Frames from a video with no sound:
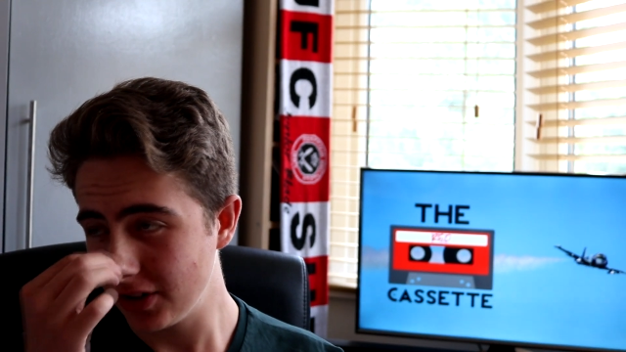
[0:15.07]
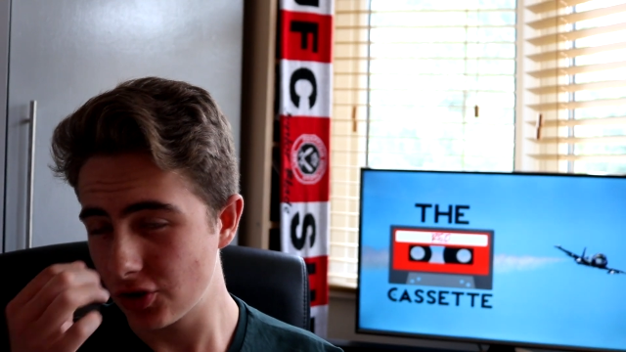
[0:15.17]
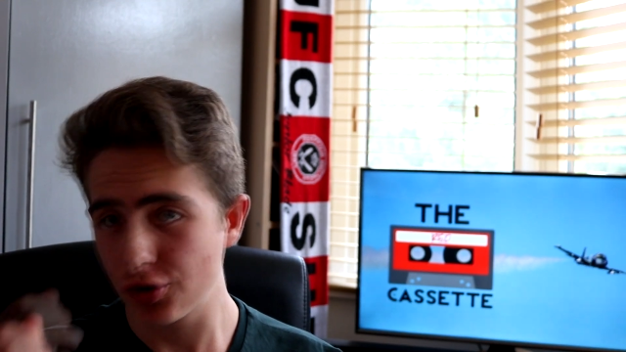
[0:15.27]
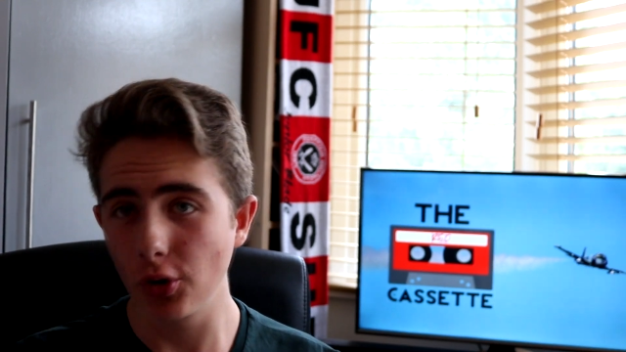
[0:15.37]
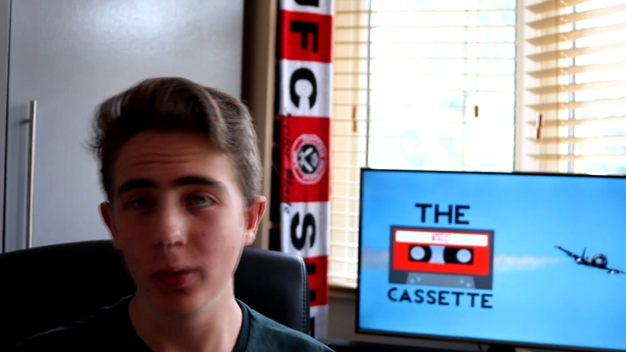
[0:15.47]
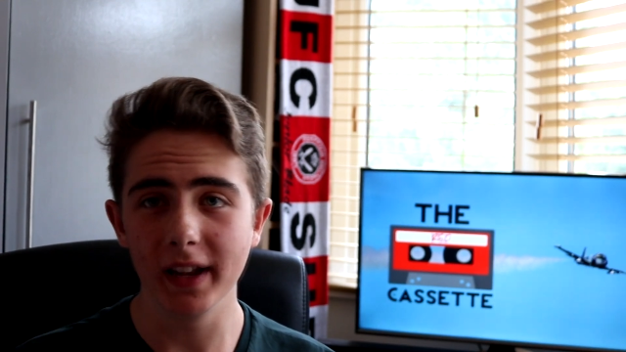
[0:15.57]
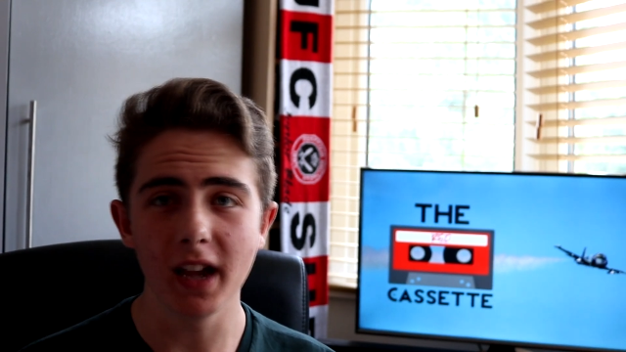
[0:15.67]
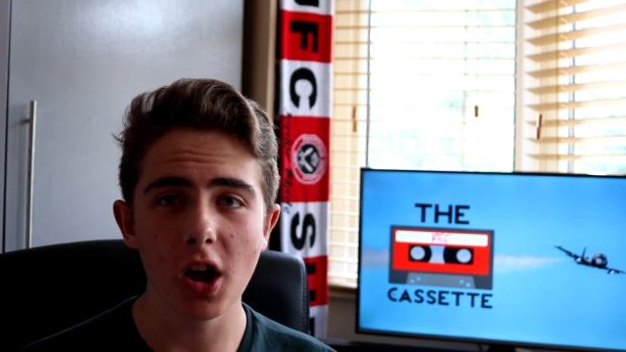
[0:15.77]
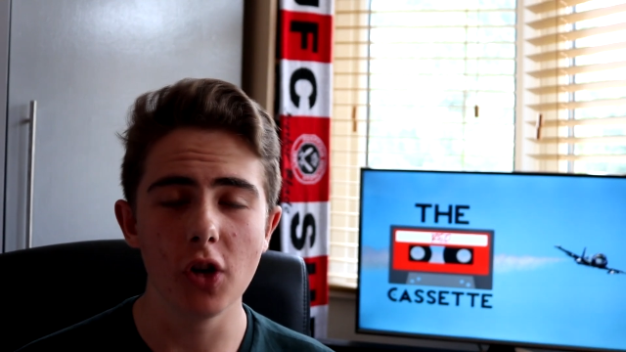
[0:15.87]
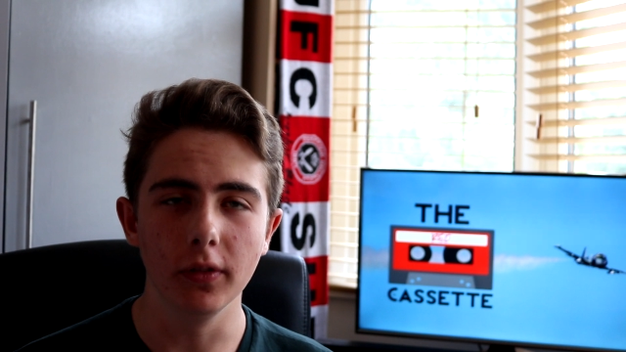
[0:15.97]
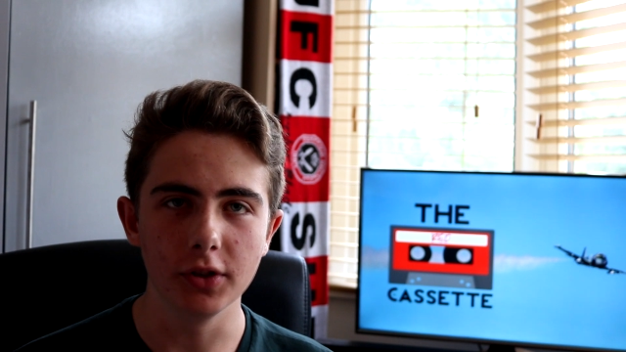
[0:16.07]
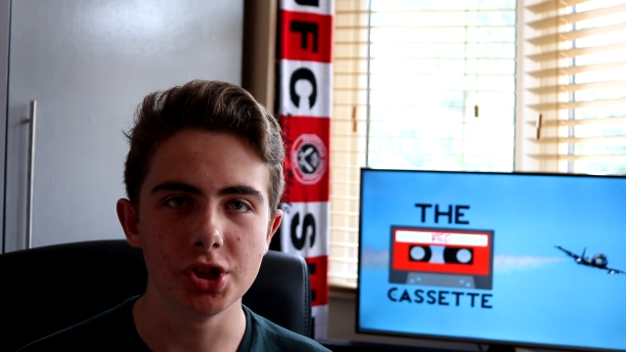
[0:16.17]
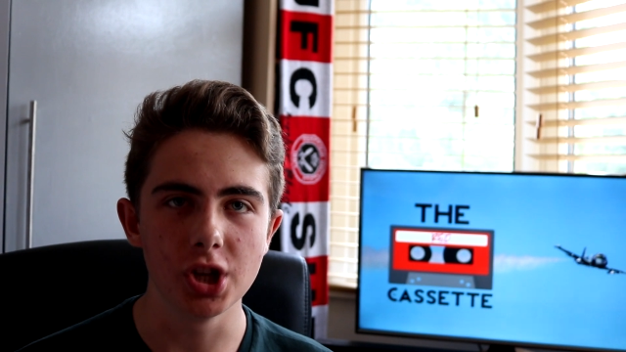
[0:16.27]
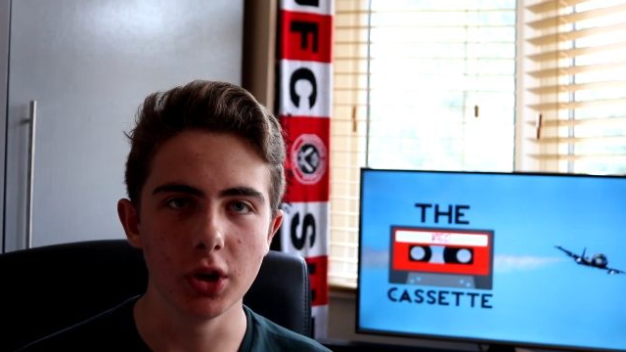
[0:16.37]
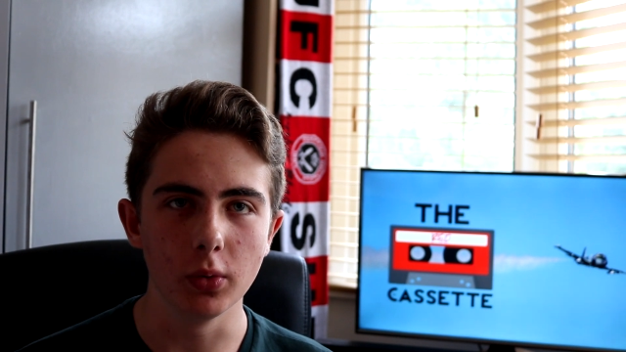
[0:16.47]
truly
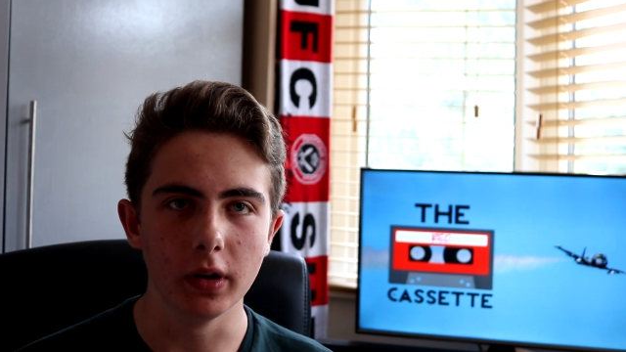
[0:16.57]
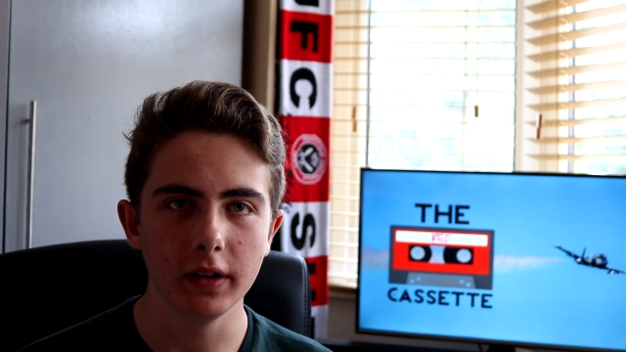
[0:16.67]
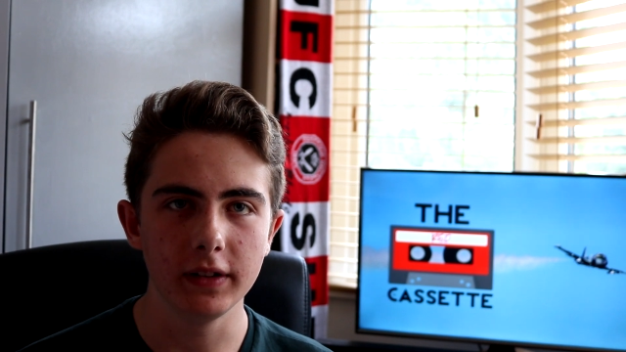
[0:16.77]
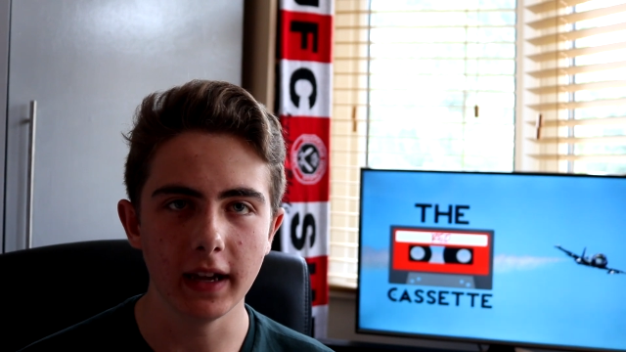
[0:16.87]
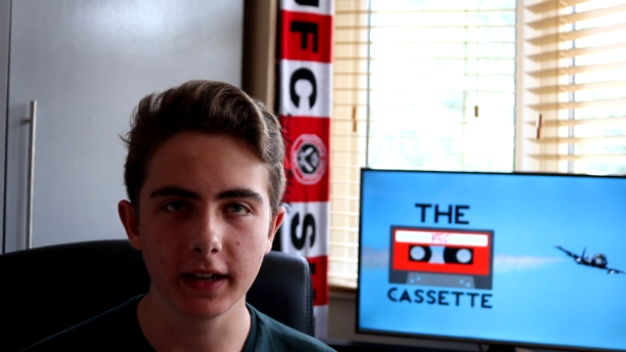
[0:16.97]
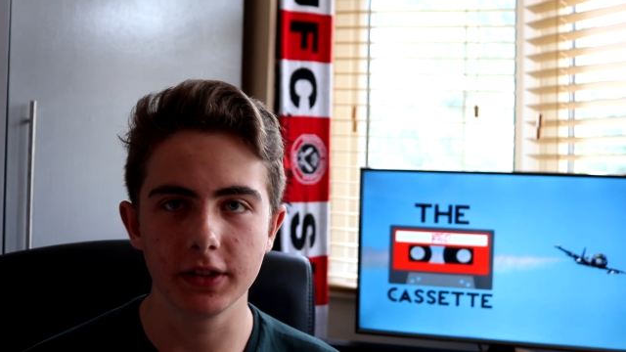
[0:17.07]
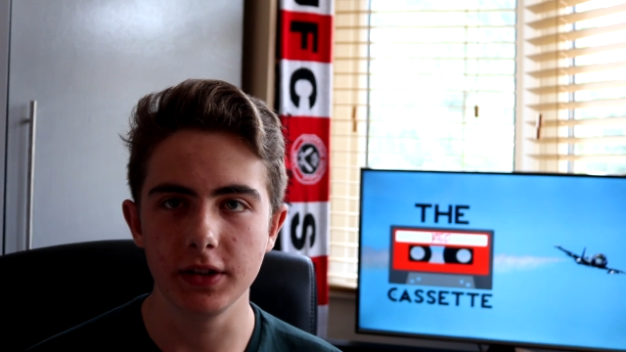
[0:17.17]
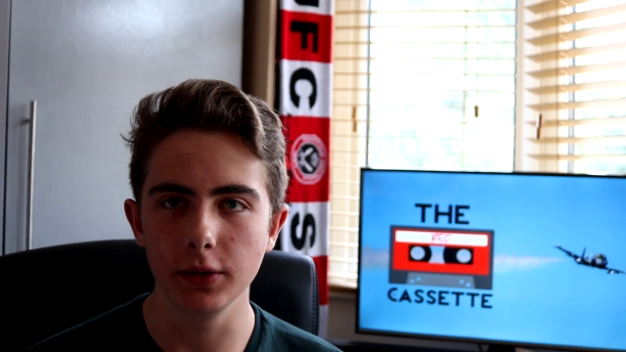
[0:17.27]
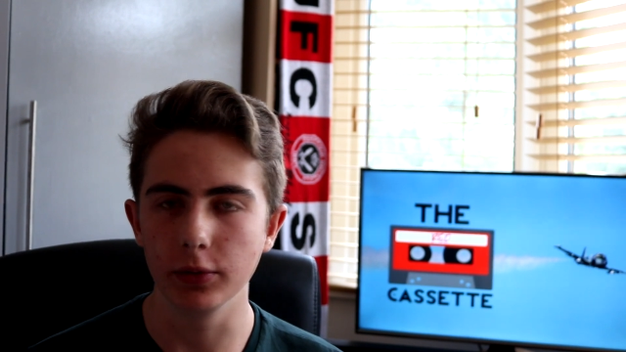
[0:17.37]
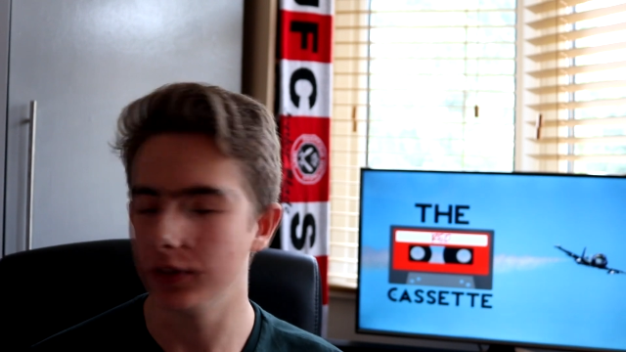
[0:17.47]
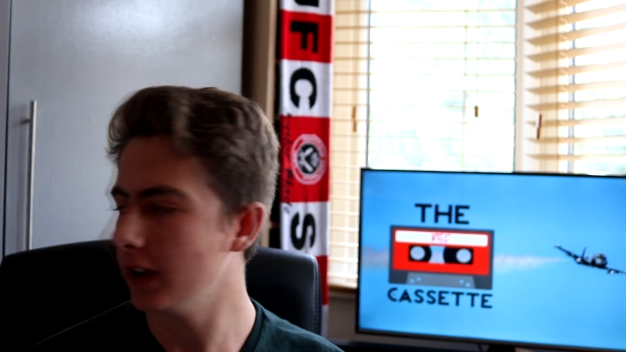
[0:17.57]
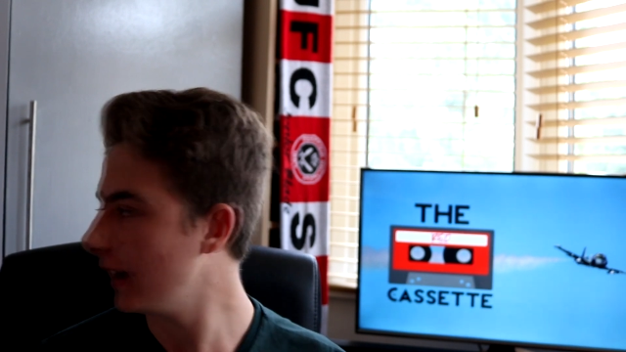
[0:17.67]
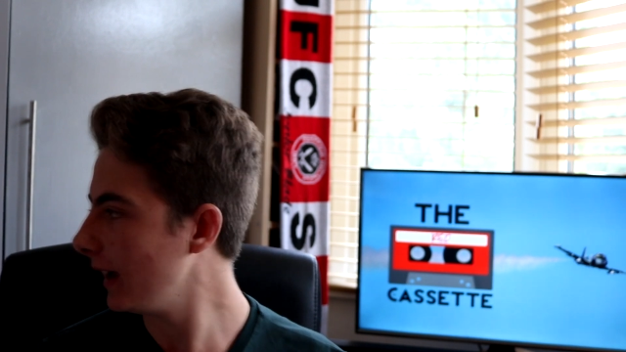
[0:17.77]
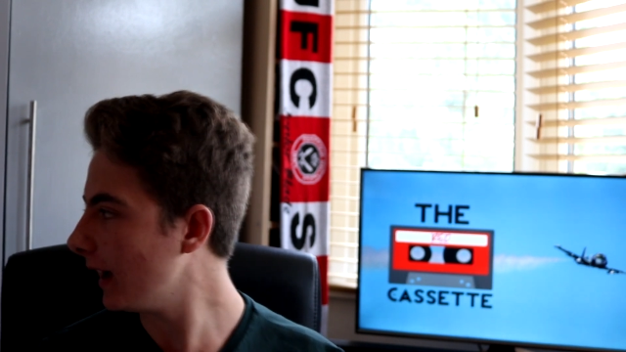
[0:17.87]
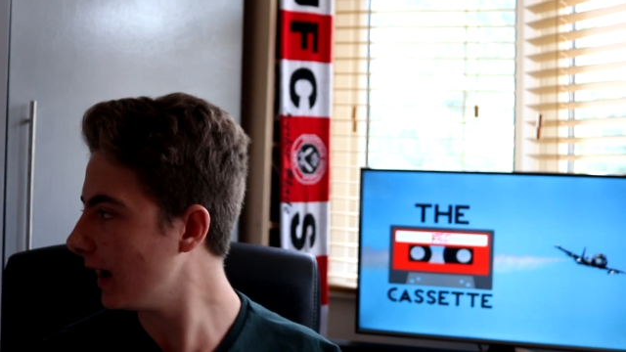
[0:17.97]
overdue Tech
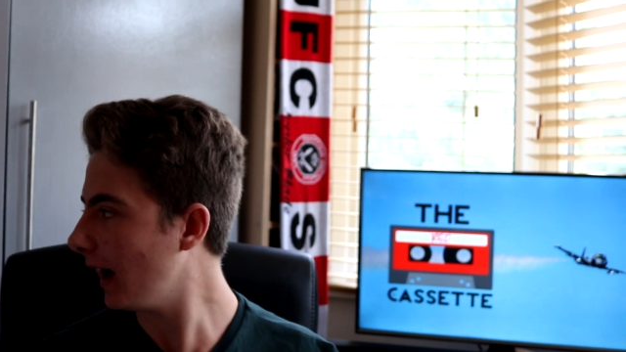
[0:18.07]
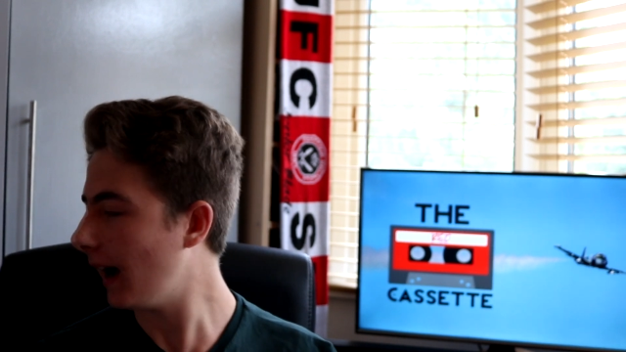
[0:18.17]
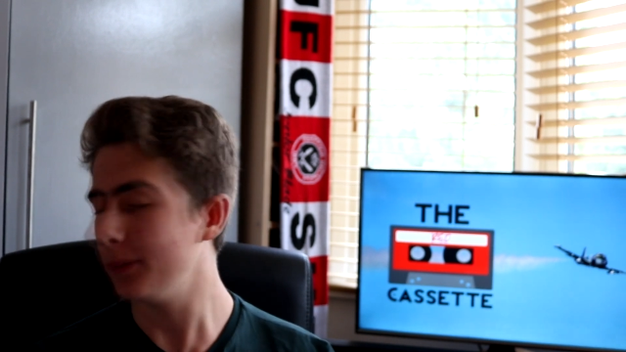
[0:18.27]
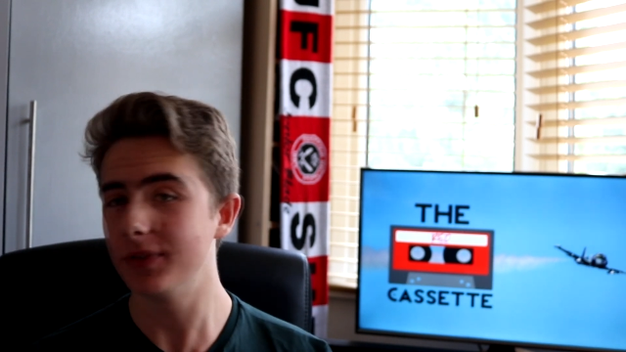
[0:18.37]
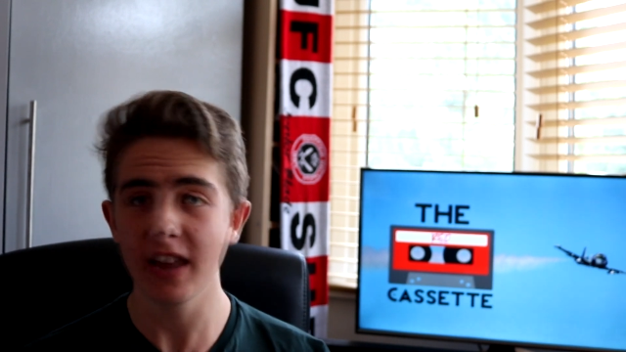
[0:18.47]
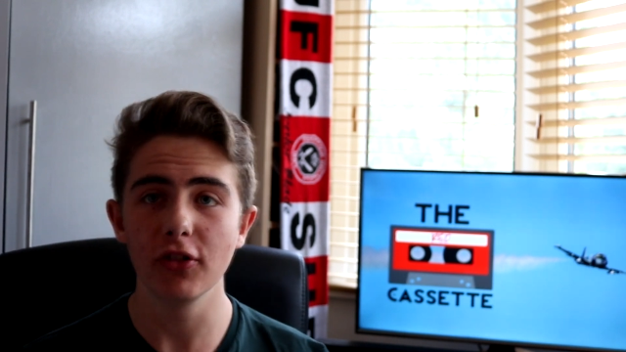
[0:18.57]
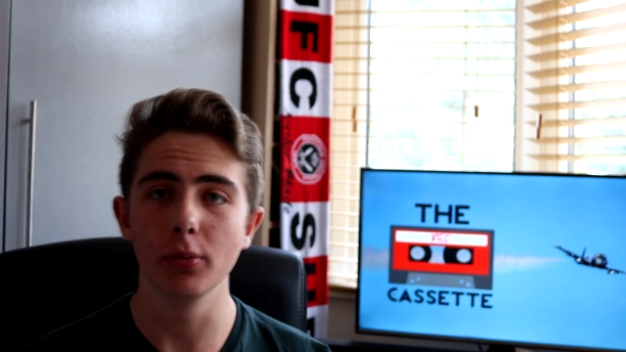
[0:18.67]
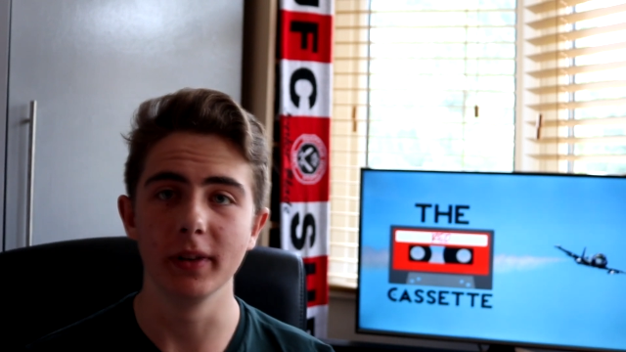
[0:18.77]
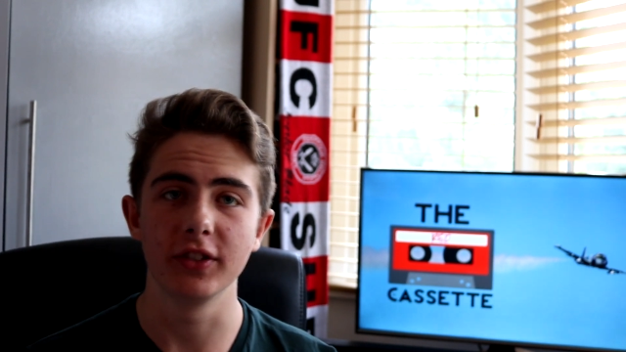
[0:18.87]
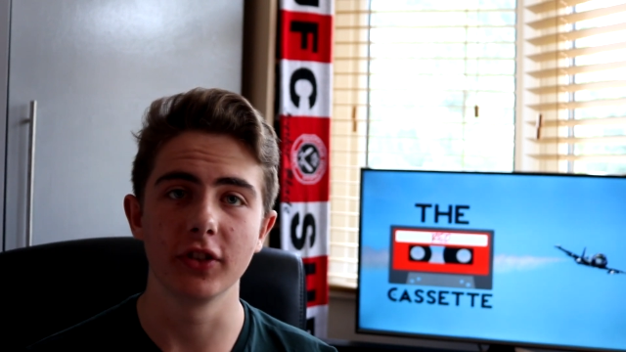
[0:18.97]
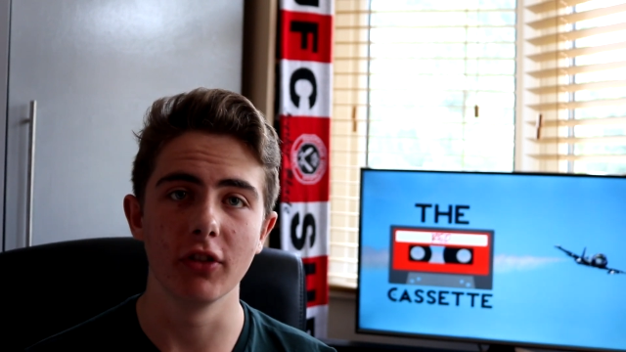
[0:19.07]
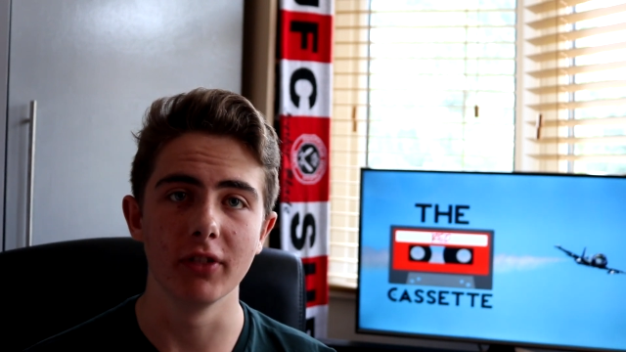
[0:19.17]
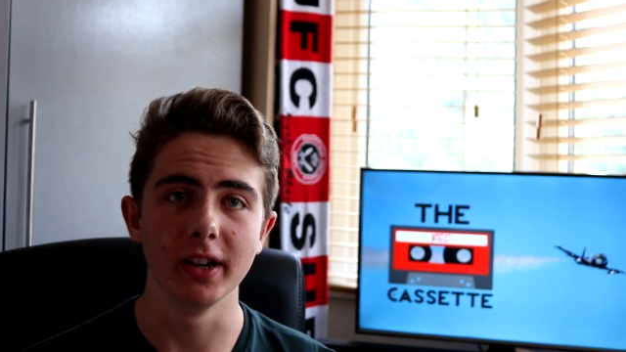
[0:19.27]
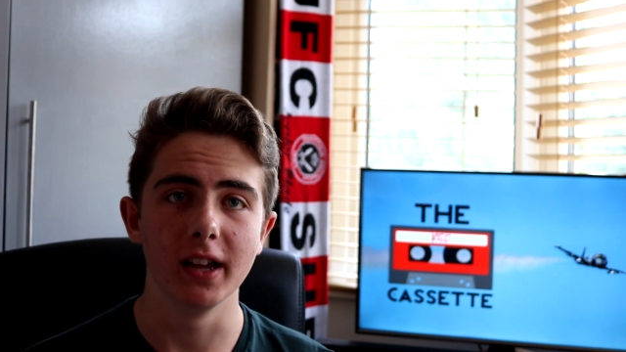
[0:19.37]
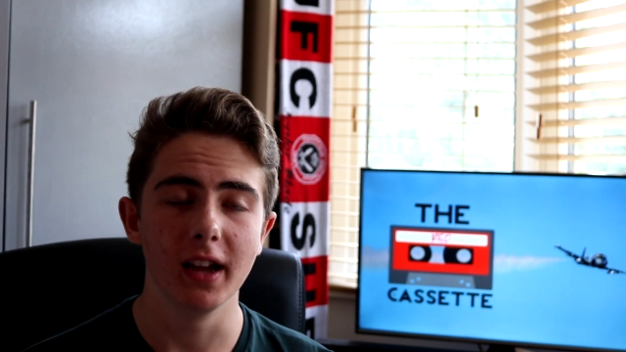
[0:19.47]
Tuesday. I'm terribly
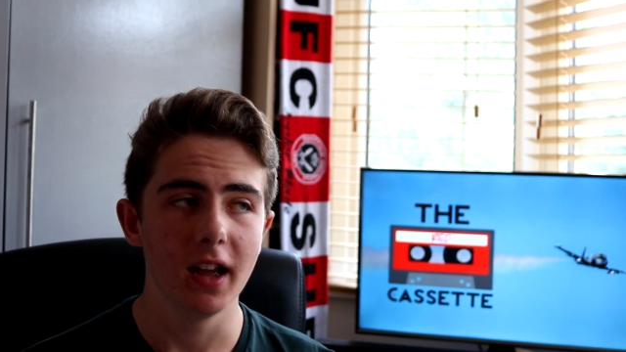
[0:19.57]
sorry.